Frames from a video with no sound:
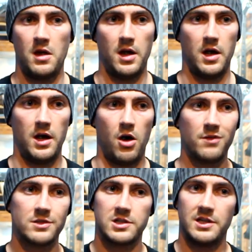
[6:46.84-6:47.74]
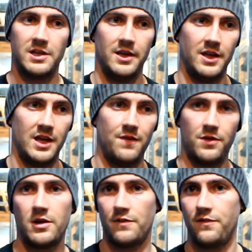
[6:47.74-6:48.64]
Obviously, if
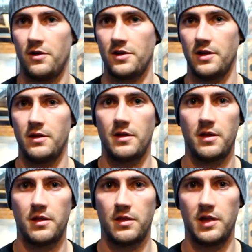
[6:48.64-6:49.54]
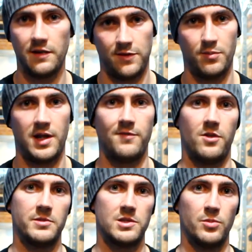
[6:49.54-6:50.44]
you can afford it, the lifting
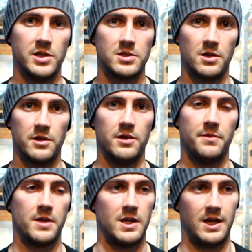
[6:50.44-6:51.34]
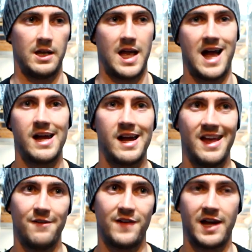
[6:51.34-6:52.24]
platform is the way to go.
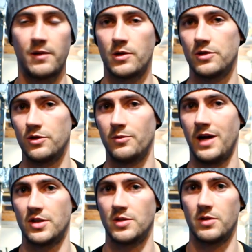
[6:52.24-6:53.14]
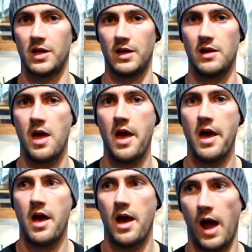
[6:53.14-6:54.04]
If I could do my gym again,
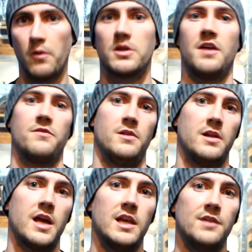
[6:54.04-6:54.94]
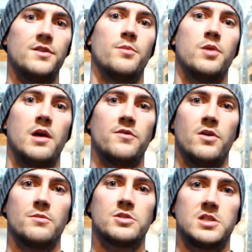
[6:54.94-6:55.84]
I would definitely get a lifting
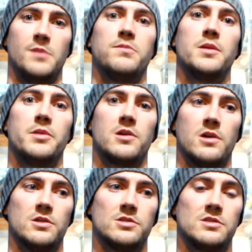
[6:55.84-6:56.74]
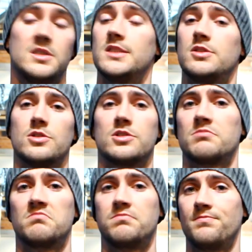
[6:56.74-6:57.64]
platform, simply because it's
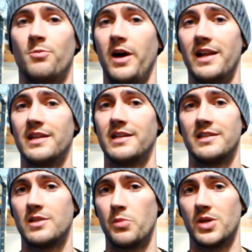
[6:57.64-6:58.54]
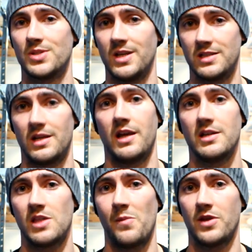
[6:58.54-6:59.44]
just, well, it's the bee's knees, isn't
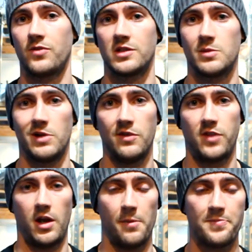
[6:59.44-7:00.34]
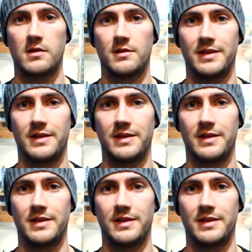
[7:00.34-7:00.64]
it? It's the best thing to be lifting on.